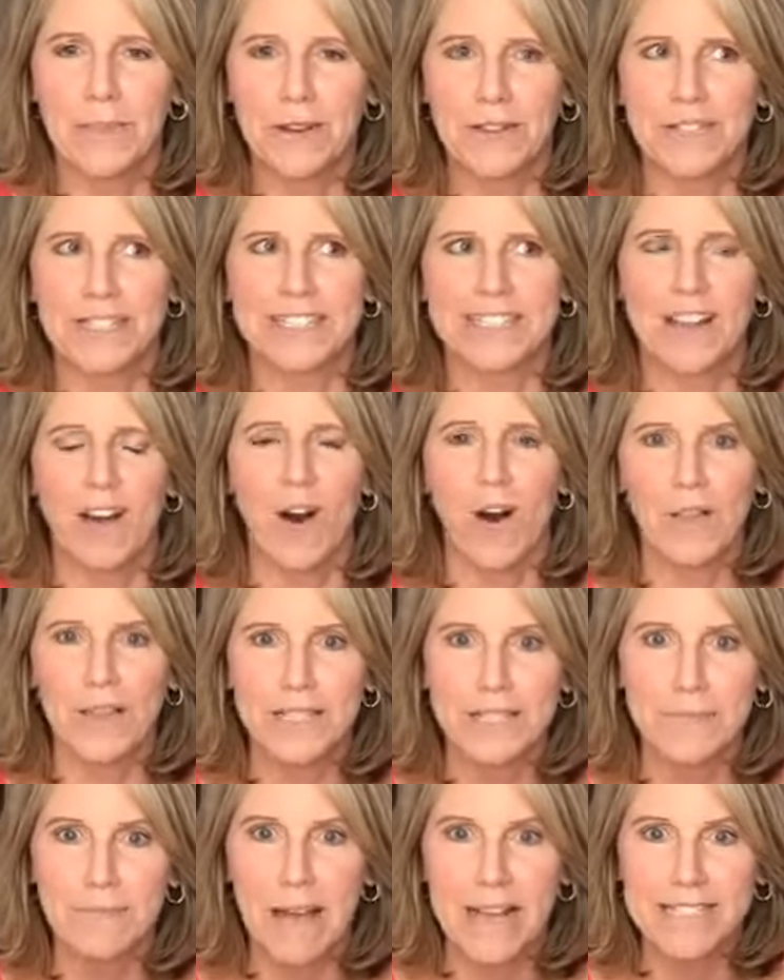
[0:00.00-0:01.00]
there's all
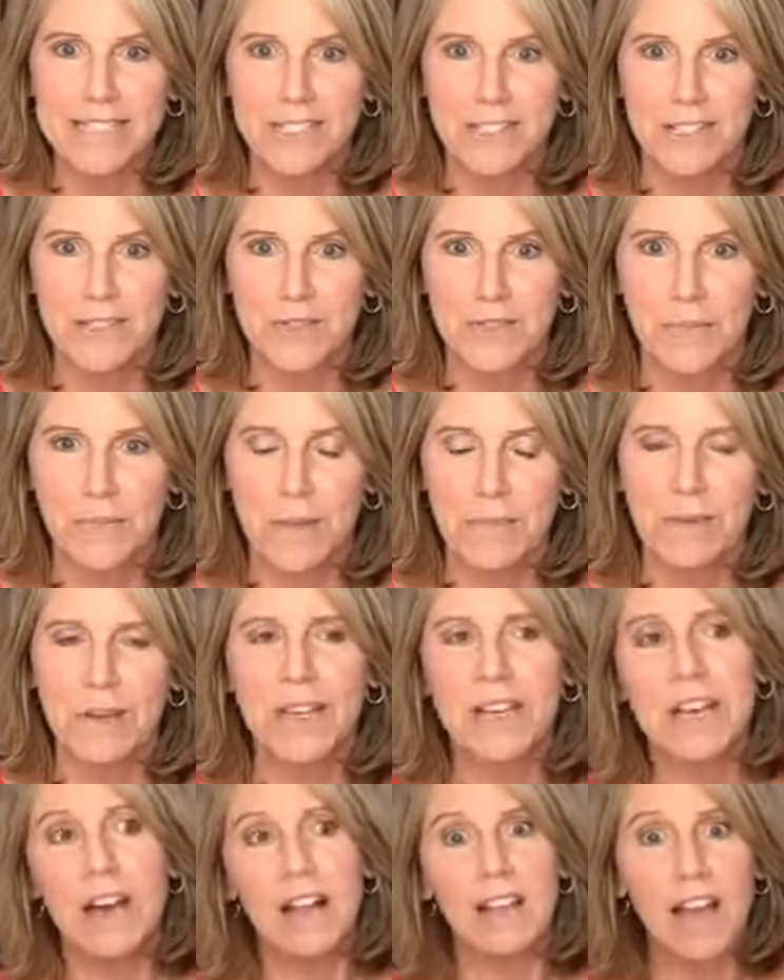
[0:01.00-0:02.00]
these messages from people.
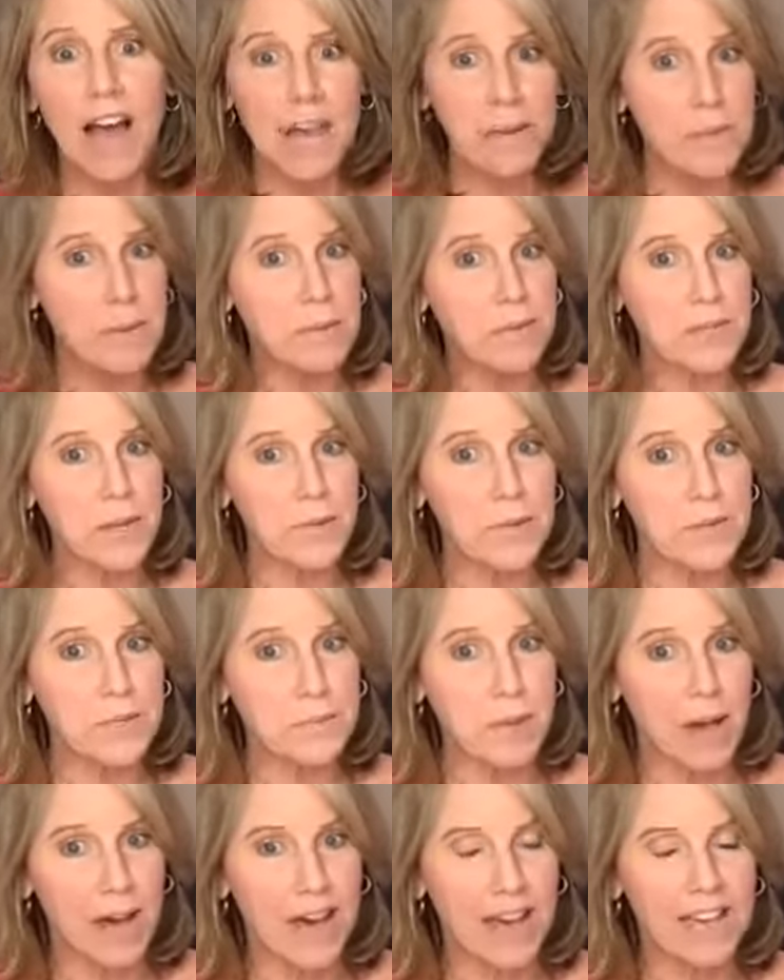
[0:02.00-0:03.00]
A lot of people don't
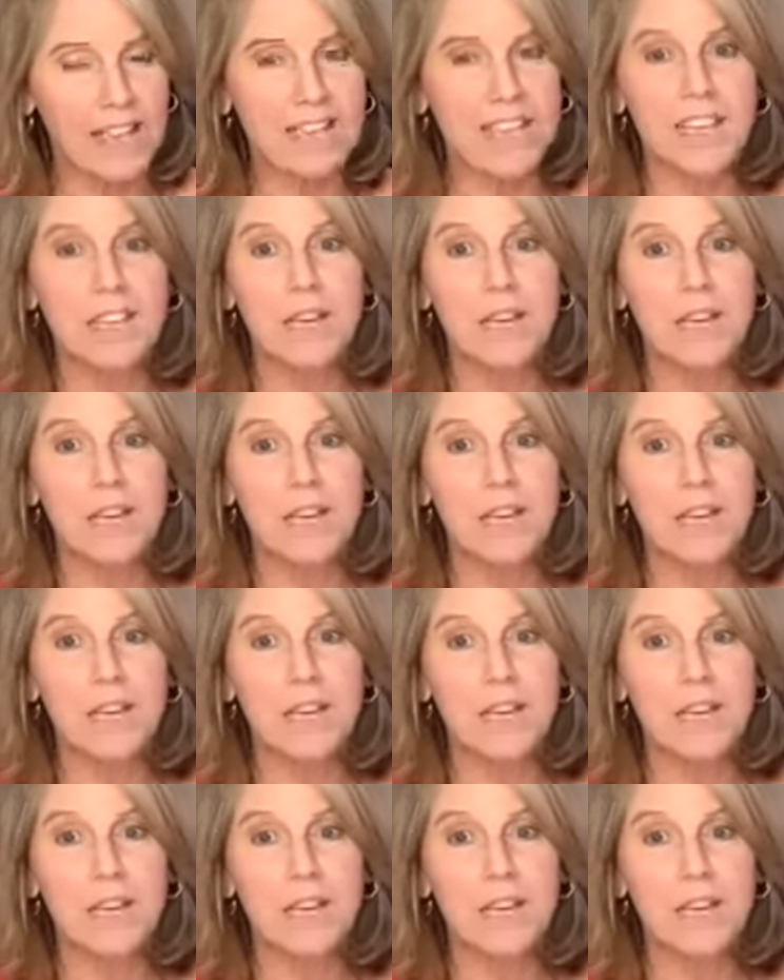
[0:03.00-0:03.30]
respond,